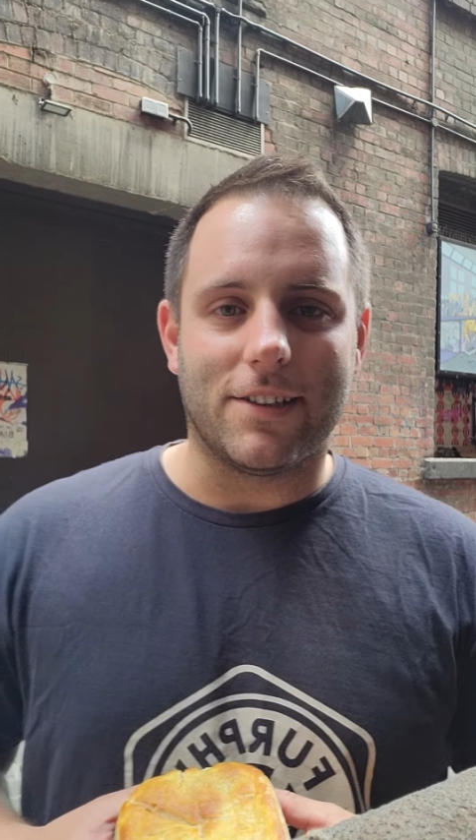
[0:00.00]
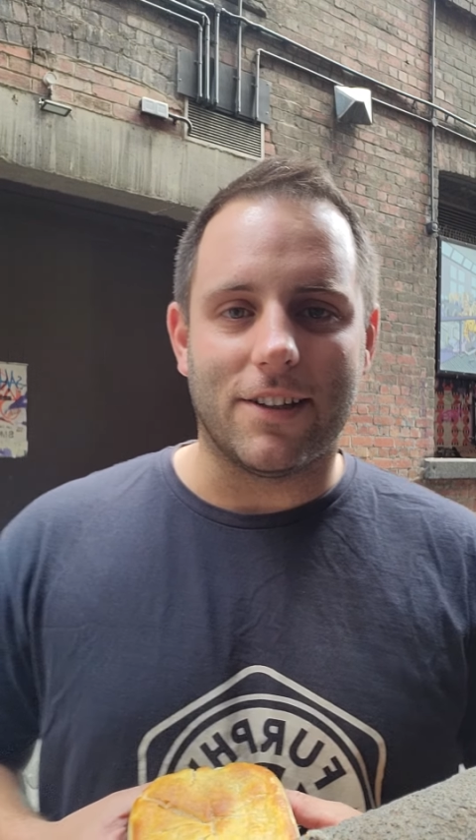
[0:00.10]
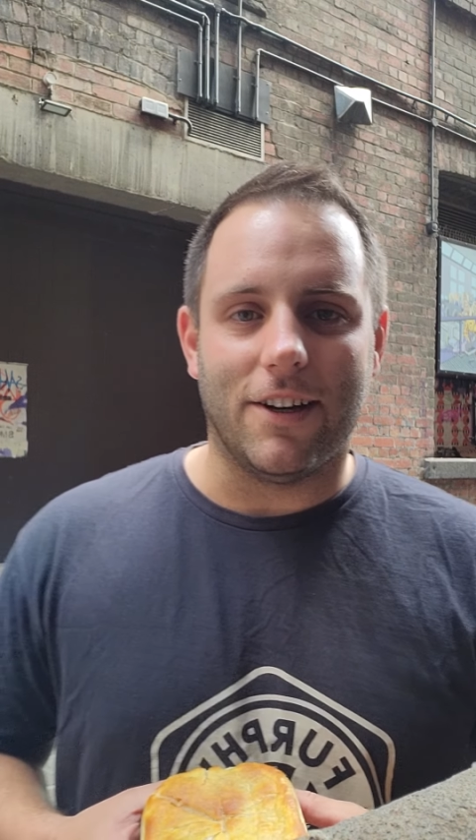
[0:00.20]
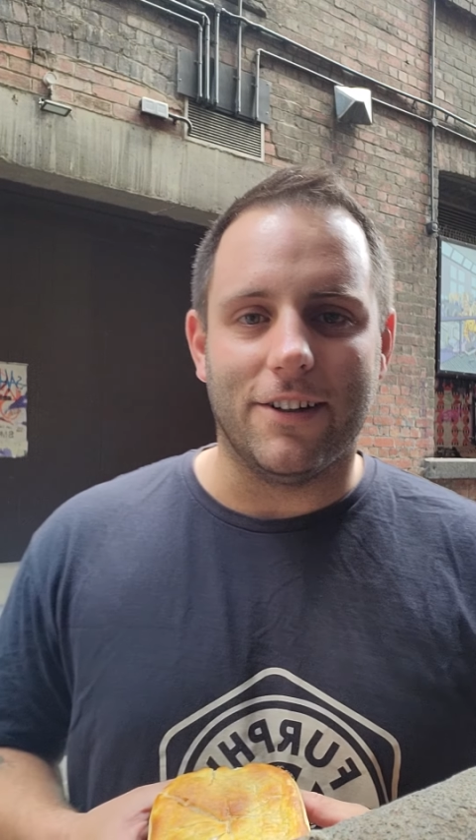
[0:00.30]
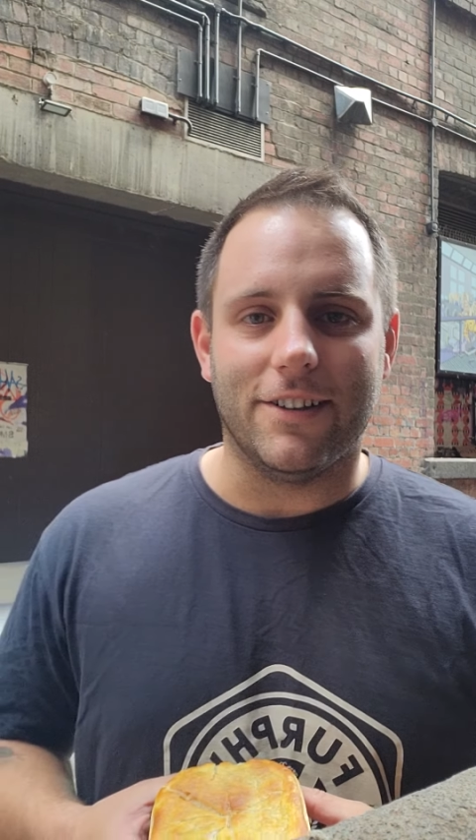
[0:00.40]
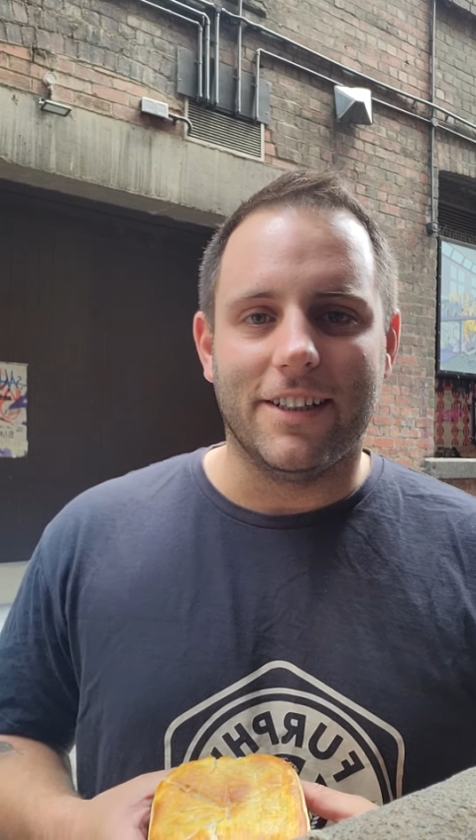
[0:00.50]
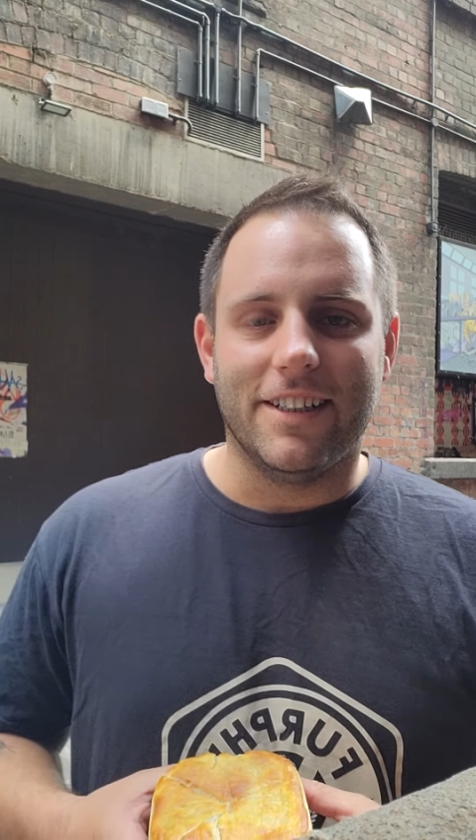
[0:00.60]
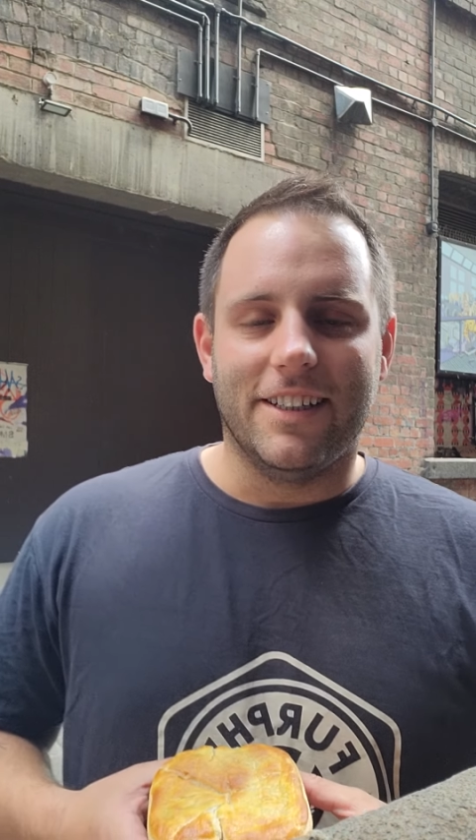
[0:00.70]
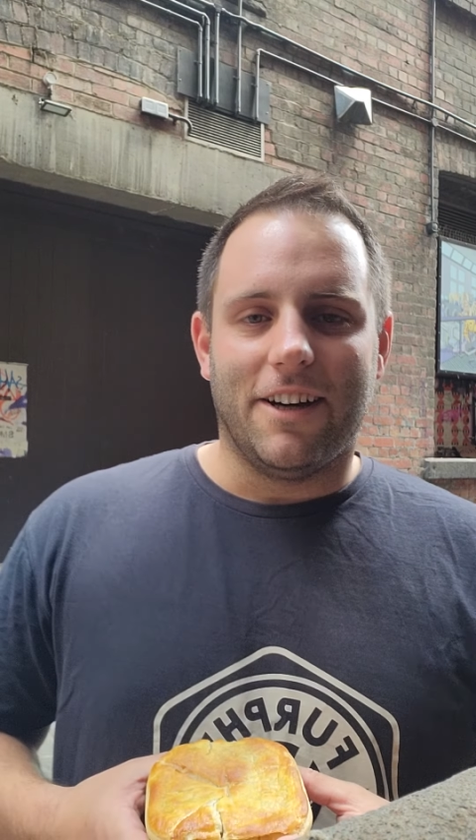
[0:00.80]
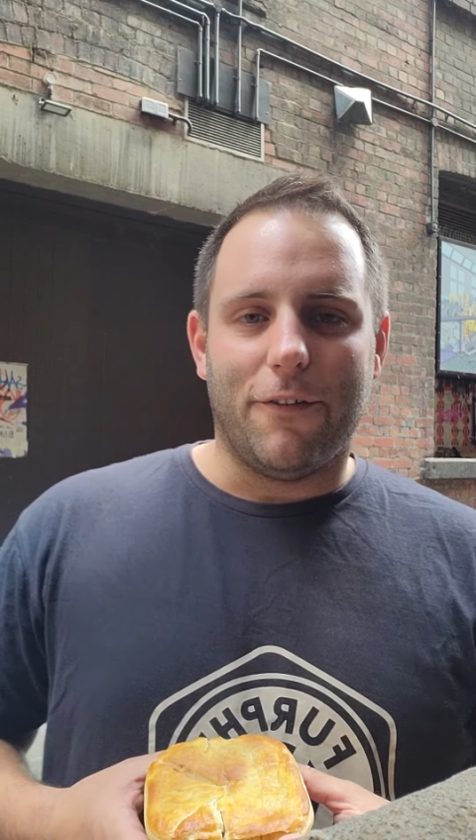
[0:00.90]
So
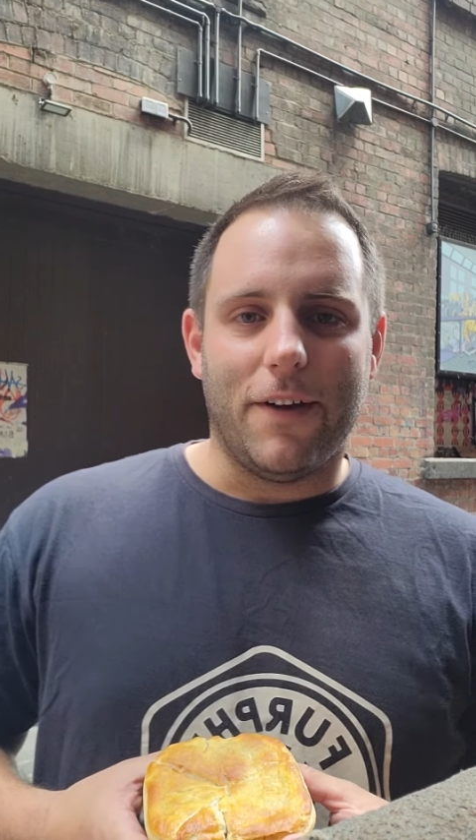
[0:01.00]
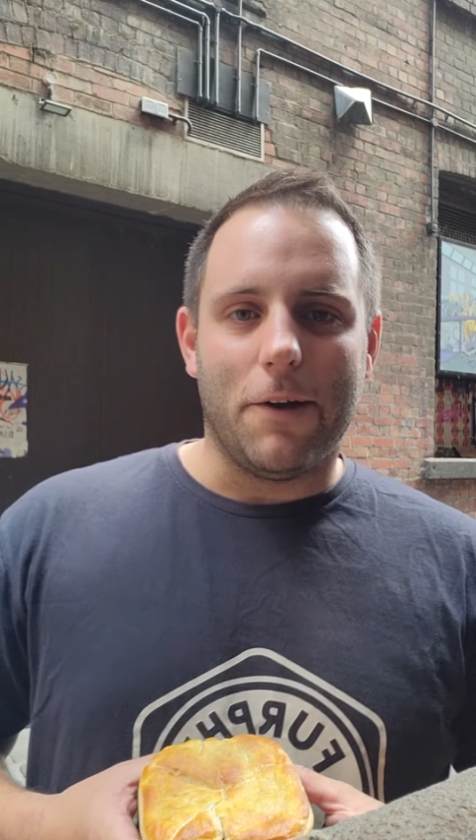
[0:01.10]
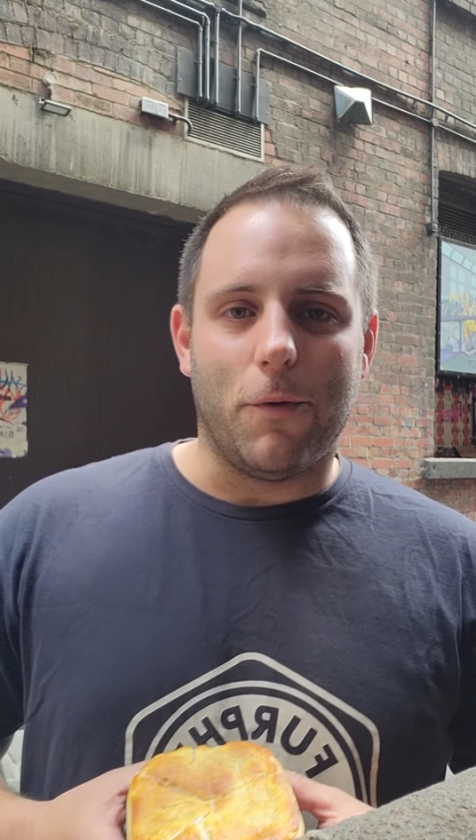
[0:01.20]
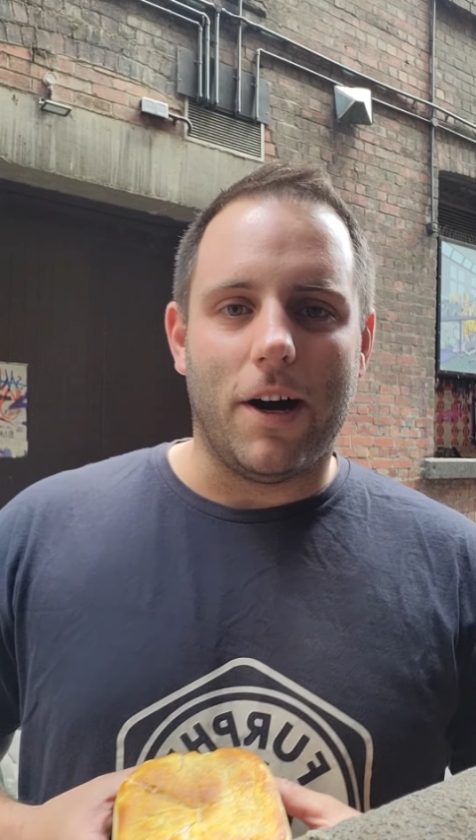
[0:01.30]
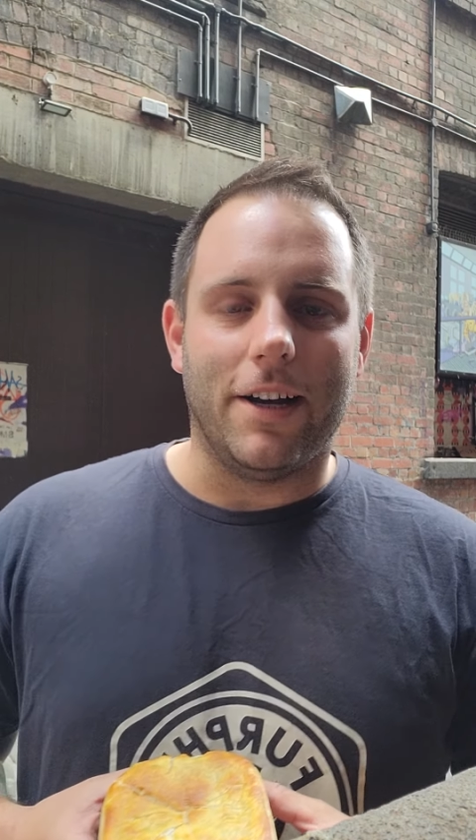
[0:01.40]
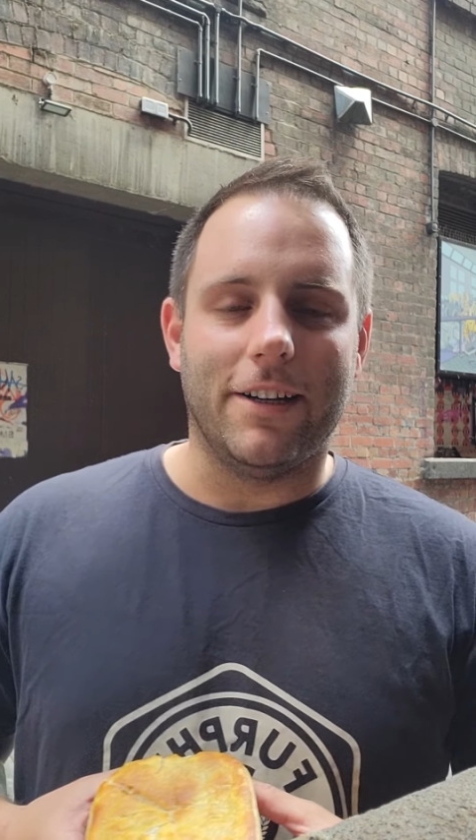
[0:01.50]
I found one,